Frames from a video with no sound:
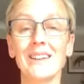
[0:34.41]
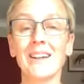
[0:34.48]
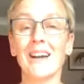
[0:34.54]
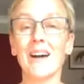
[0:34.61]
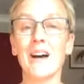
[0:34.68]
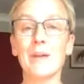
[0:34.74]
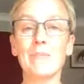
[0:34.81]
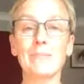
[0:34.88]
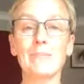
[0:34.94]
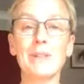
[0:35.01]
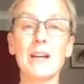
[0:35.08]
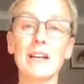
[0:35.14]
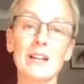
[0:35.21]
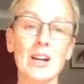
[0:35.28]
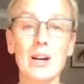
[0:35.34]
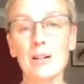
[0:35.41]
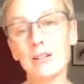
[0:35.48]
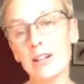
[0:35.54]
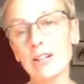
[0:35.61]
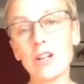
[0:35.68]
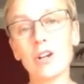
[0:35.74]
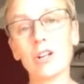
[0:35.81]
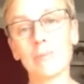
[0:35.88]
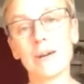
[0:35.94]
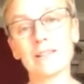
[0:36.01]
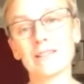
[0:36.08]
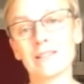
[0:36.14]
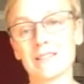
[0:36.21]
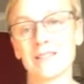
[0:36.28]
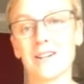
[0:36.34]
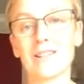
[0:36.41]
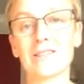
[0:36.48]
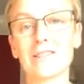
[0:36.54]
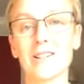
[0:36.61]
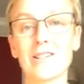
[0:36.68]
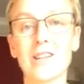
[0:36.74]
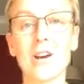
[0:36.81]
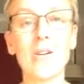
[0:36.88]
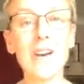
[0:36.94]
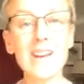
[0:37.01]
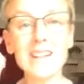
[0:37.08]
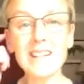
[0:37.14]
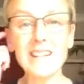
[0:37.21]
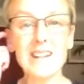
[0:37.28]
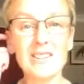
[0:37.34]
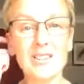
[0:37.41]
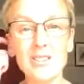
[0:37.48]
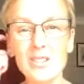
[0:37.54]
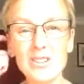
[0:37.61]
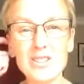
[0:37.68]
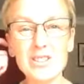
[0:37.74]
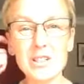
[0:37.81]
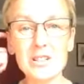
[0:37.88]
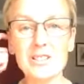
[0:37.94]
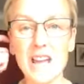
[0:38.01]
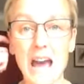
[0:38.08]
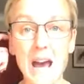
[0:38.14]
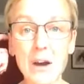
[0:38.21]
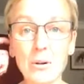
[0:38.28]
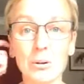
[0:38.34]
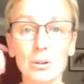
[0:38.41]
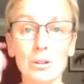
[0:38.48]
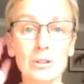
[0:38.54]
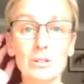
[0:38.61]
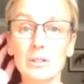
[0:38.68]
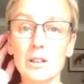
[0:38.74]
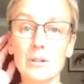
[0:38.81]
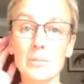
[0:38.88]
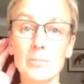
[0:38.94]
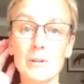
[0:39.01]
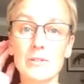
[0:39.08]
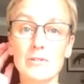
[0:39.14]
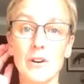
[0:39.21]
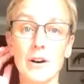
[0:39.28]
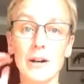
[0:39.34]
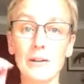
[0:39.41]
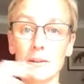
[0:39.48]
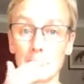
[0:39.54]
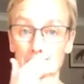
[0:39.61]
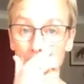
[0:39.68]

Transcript: Um, but a, a, yoga mat is a nice idea, or any kind of, or just a towel, it would be fine.